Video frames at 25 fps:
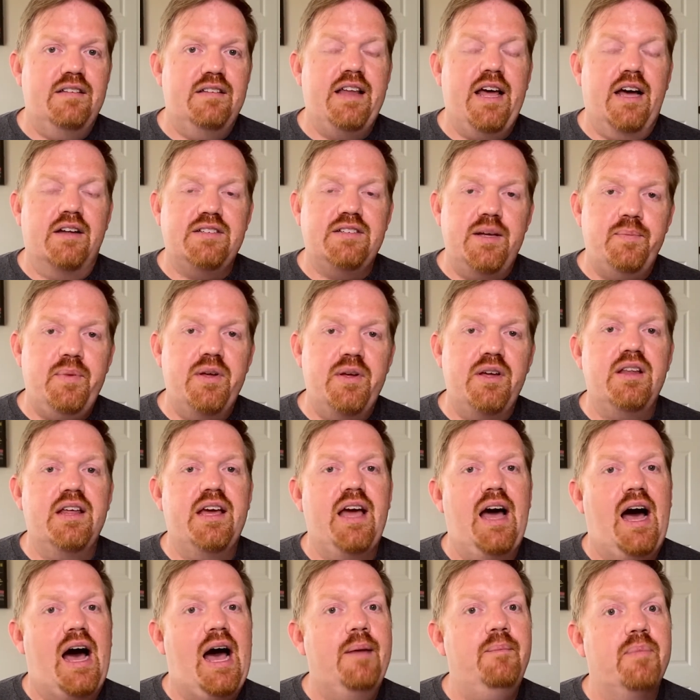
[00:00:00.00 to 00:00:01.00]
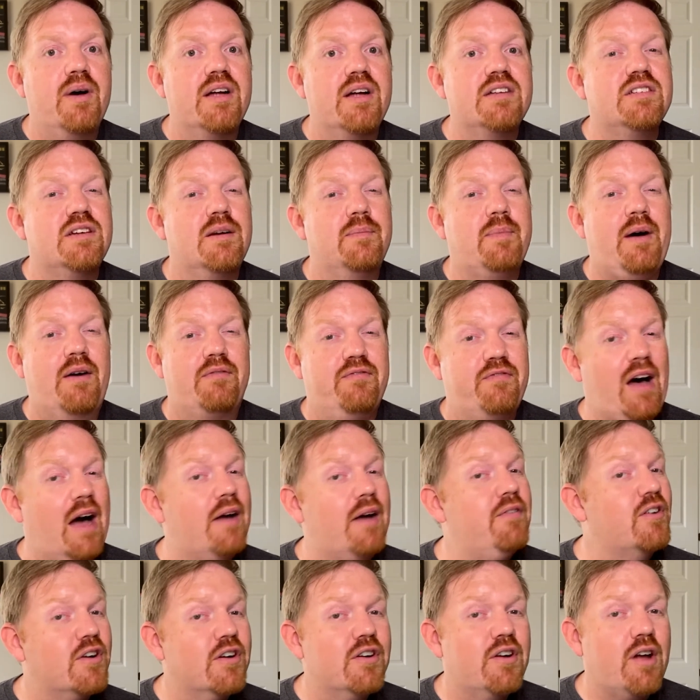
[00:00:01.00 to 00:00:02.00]
Now, typically I budget about
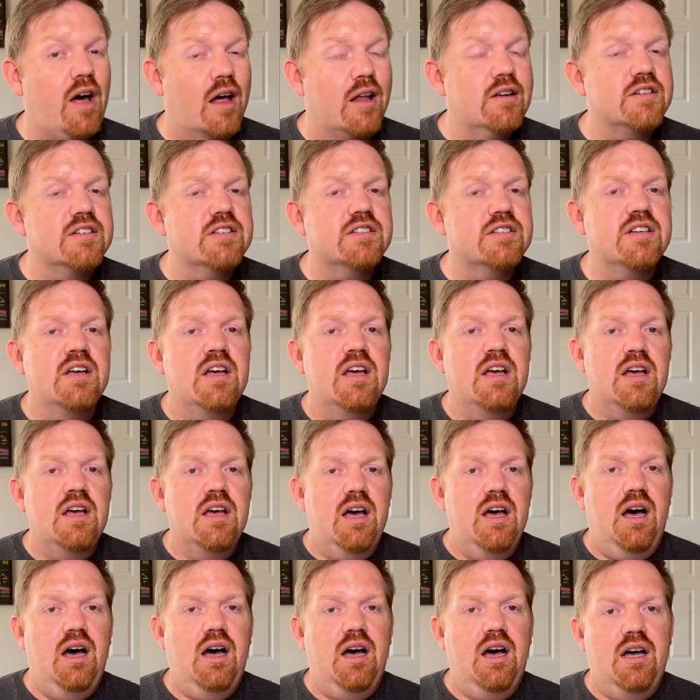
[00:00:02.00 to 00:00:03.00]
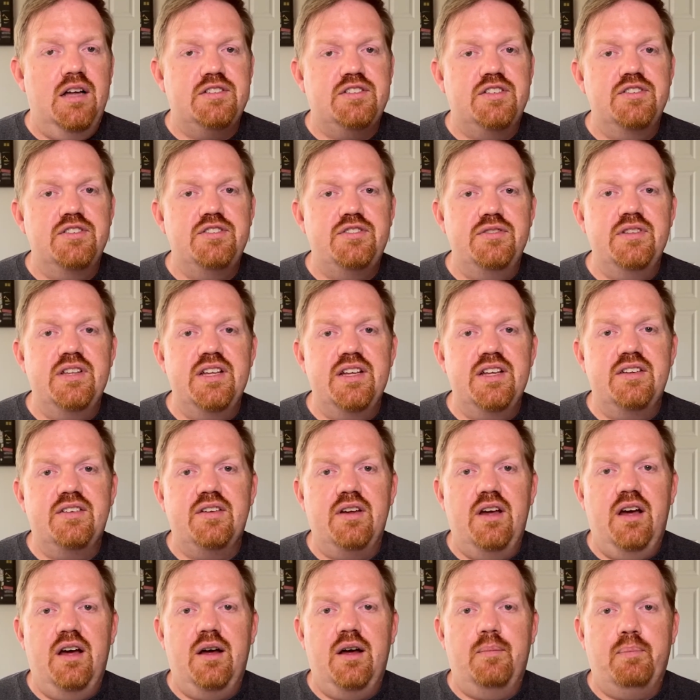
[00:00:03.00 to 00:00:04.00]
$500 to do this
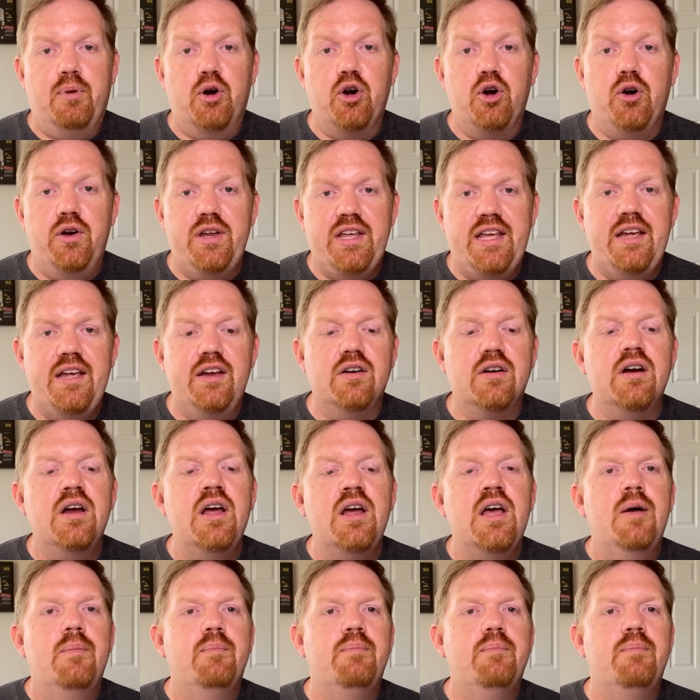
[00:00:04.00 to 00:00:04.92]
per year,